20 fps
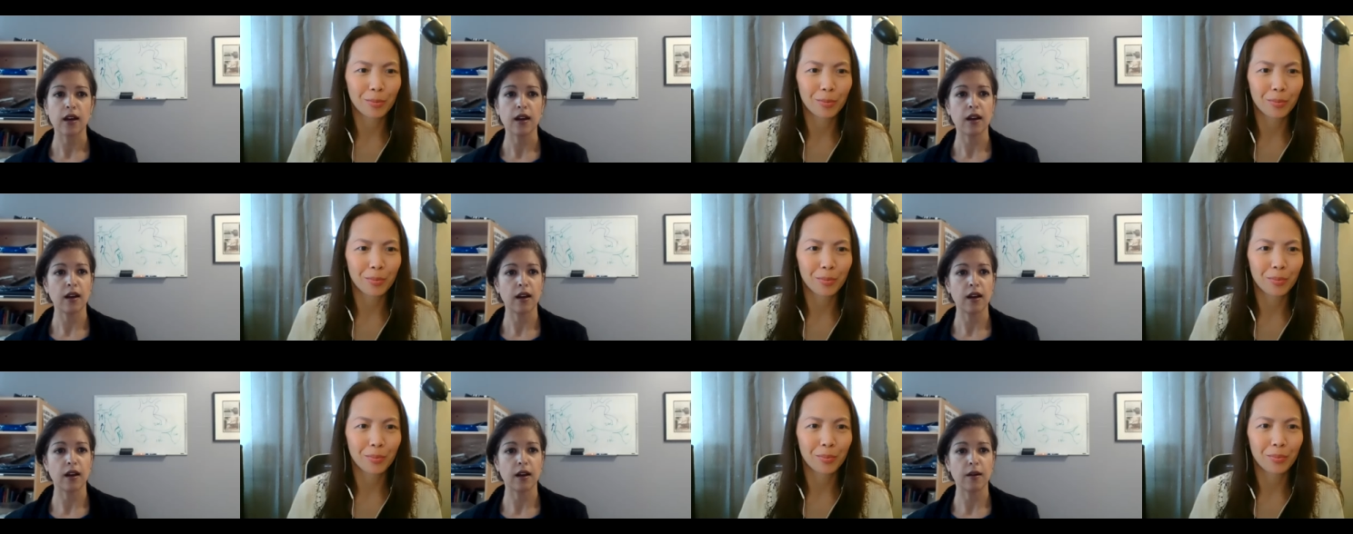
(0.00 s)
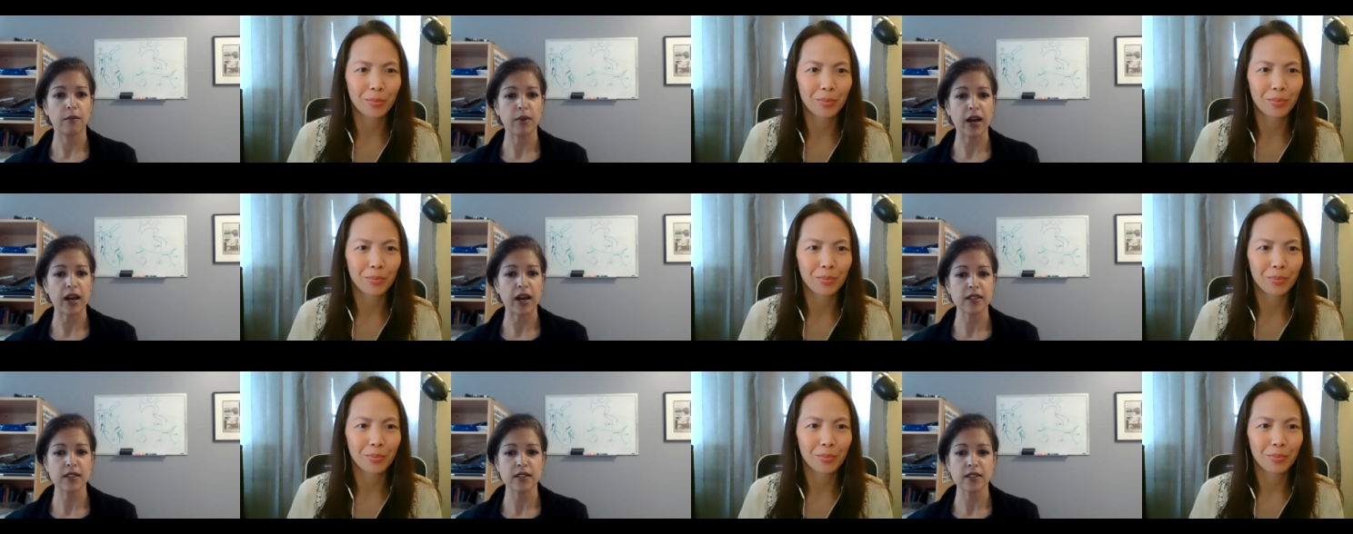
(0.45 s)
Speaker 1: Um,
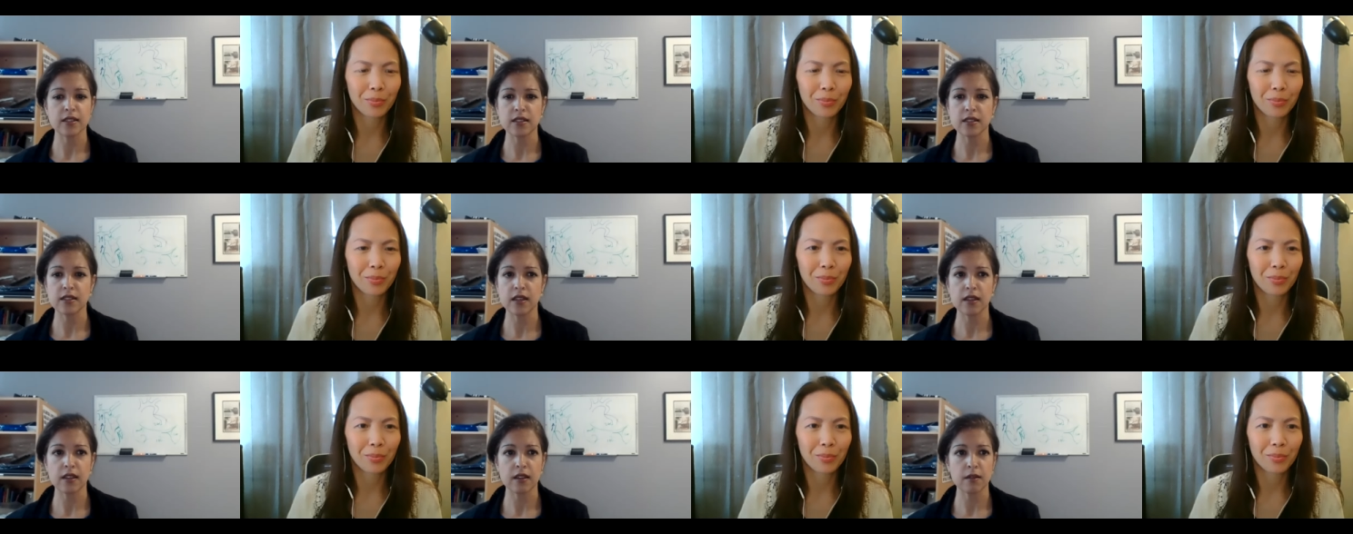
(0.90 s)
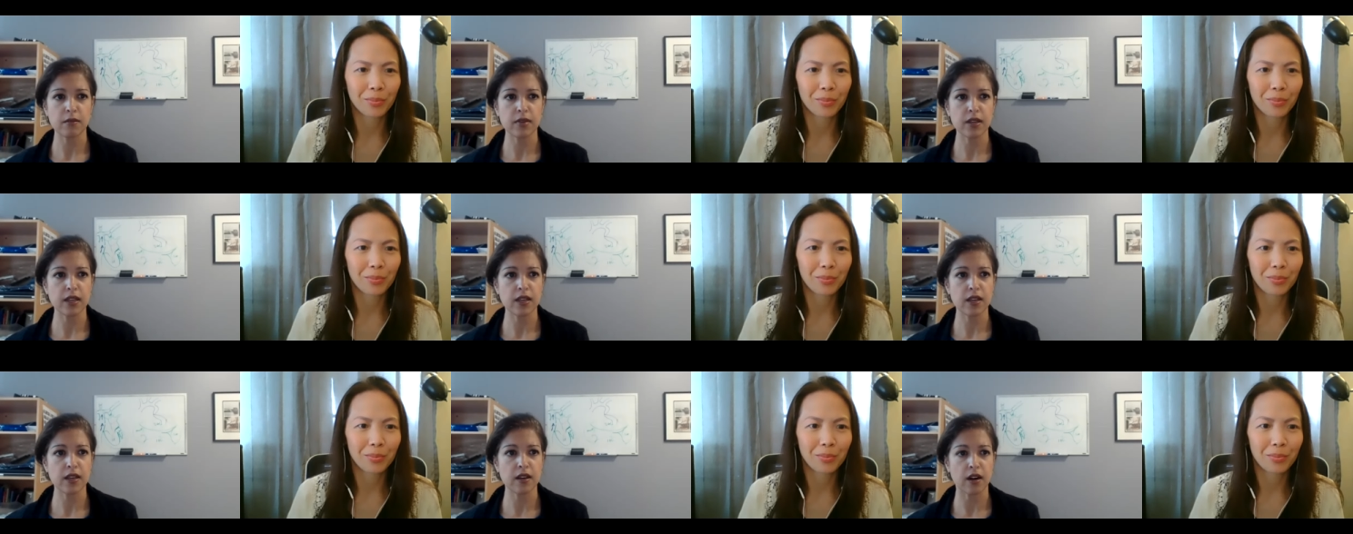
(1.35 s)
I see them
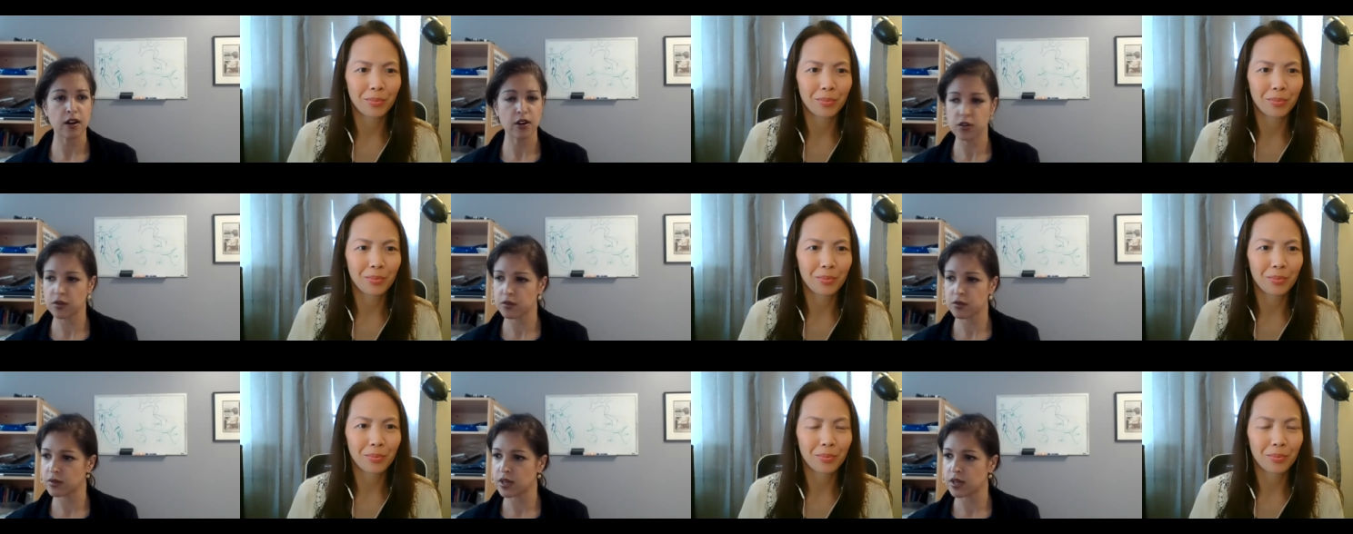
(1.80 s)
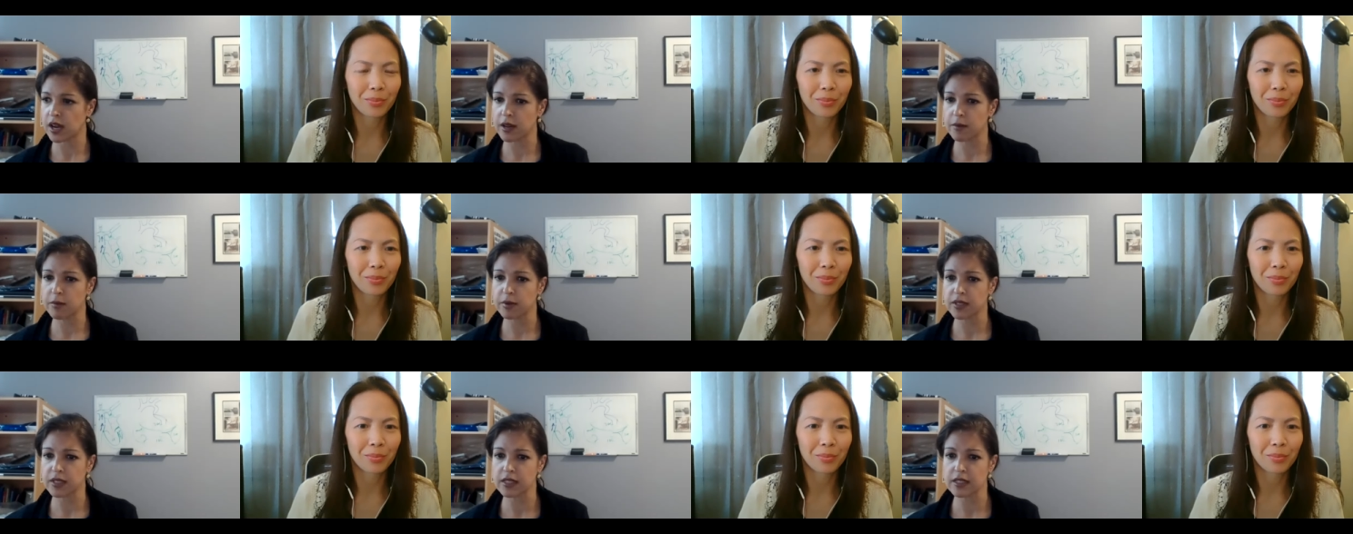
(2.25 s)
here. Are you not
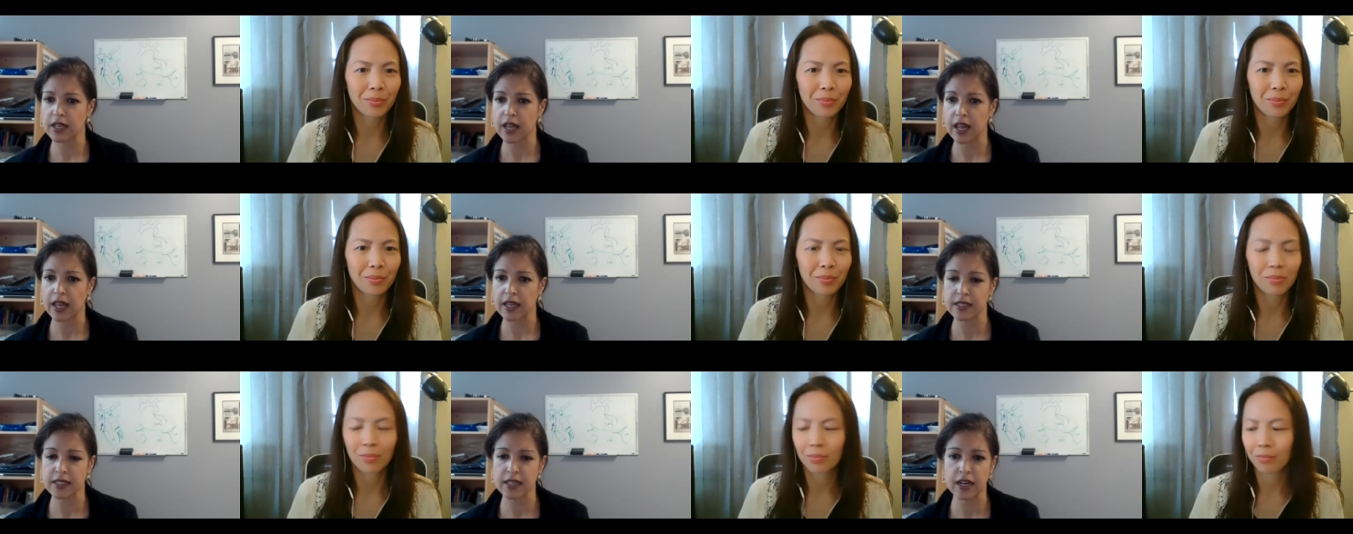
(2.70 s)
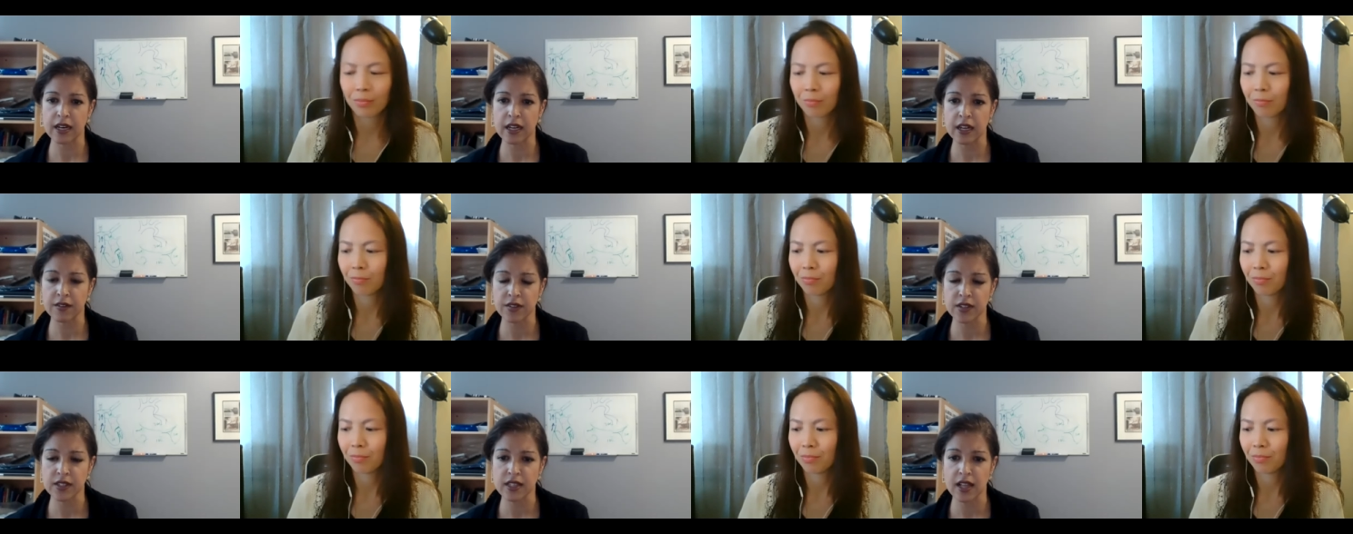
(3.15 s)
able to see, see any
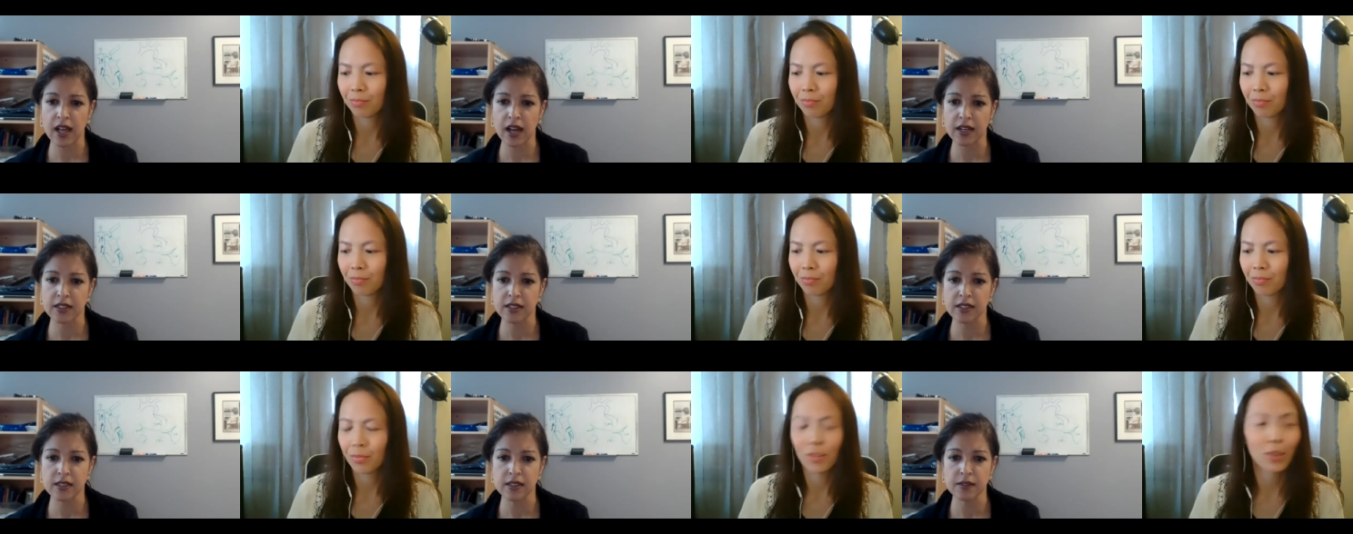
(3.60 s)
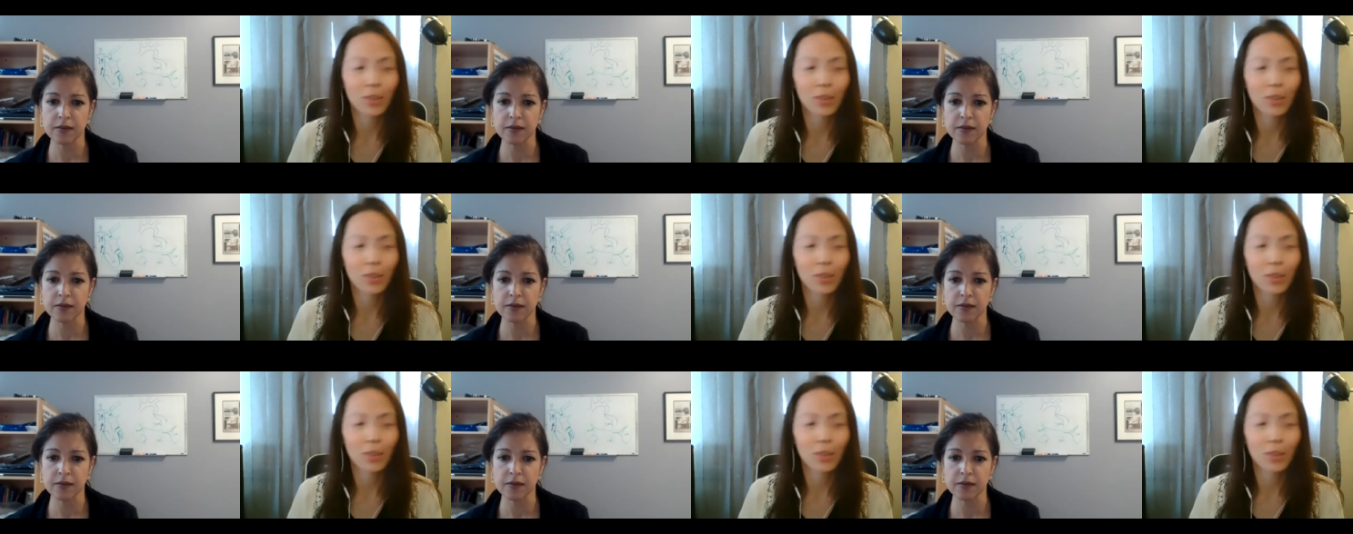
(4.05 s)
of the slides?